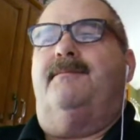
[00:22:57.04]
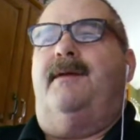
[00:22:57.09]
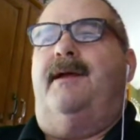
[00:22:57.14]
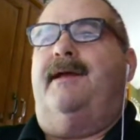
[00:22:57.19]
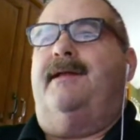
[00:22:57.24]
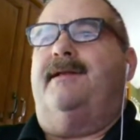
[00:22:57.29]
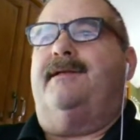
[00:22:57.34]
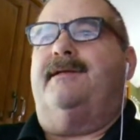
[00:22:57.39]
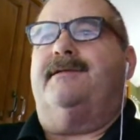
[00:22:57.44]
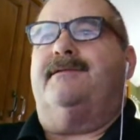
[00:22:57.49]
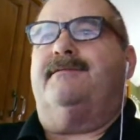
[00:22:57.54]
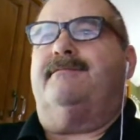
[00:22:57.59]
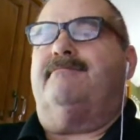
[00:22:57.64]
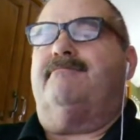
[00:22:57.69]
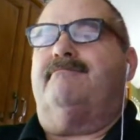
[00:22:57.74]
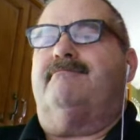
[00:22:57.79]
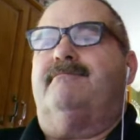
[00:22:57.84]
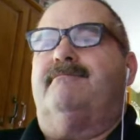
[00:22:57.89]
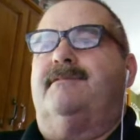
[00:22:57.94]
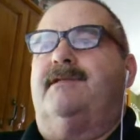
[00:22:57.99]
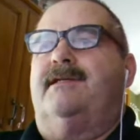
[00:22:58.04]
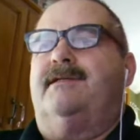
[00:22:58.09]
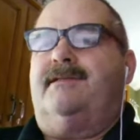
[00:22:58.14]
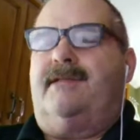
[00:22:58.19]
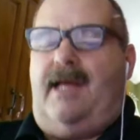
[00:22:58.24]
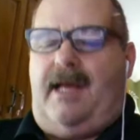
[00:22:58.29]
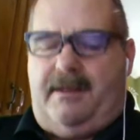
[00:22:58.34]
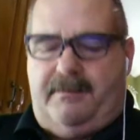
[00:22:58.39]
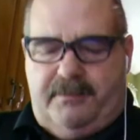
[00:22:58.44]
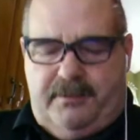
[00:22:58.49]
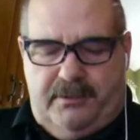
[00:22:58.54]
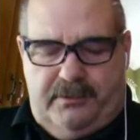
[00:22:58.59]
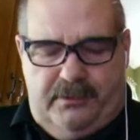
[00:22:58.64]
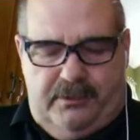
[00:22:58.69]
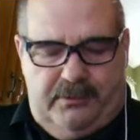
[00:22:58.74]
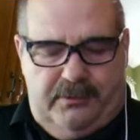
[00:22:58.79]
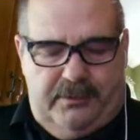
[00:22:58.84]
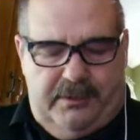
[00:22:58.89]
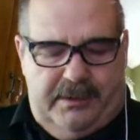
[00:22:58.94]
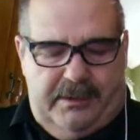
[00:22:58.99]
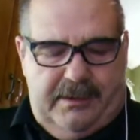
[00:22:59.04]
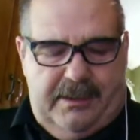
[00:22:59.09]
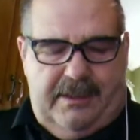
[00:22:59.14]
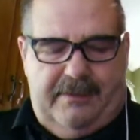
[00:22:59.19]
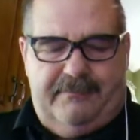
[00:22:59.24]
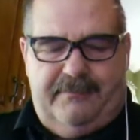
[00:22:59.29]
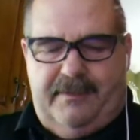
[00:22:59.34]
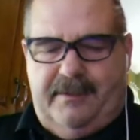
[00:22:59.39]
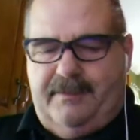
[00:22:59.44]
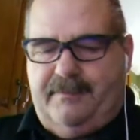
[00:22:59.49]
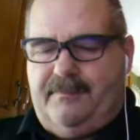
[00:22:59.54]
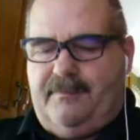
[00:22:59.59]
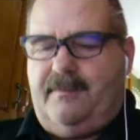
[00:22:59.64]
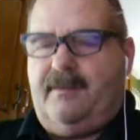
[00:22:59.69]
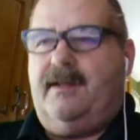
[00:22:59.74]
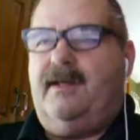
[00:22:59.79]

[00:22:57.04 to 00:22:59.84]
man, just absolutely loved it.